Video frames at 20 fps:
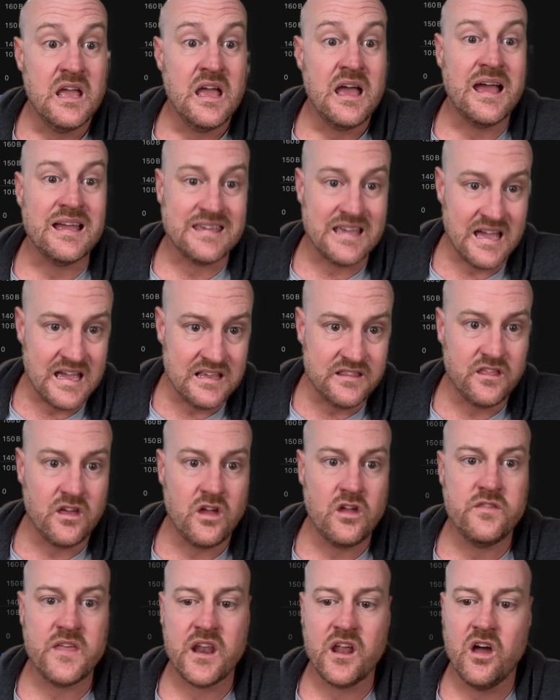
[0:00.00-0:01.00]
Again,
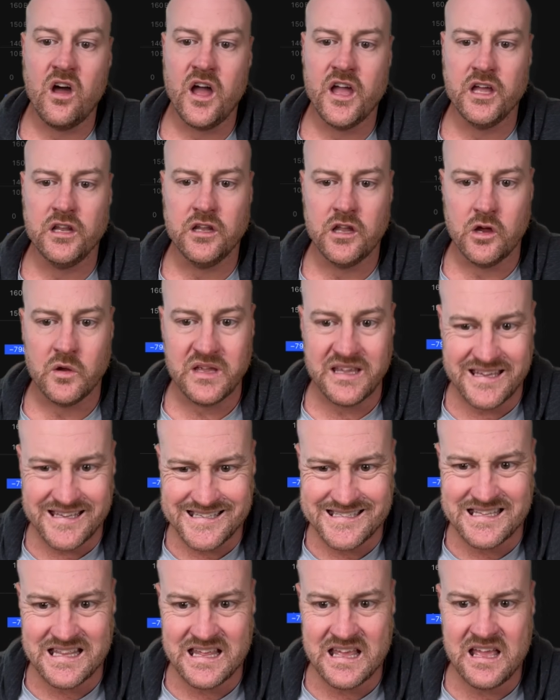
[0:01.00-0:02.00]
though, that higher low
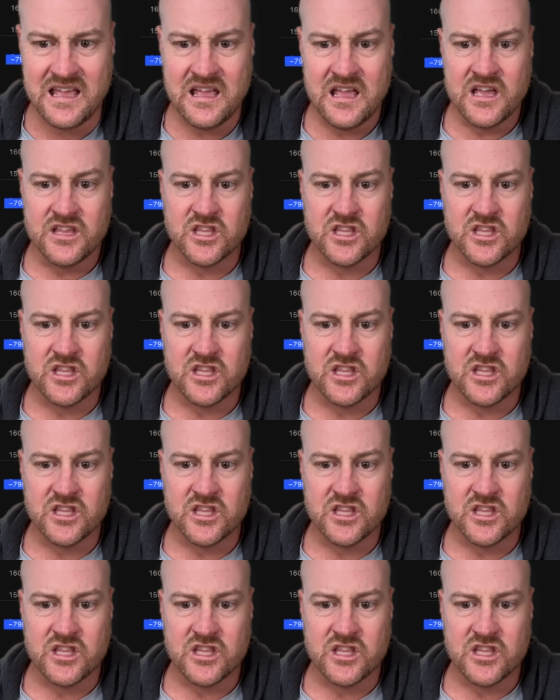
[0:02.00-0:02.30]
is there.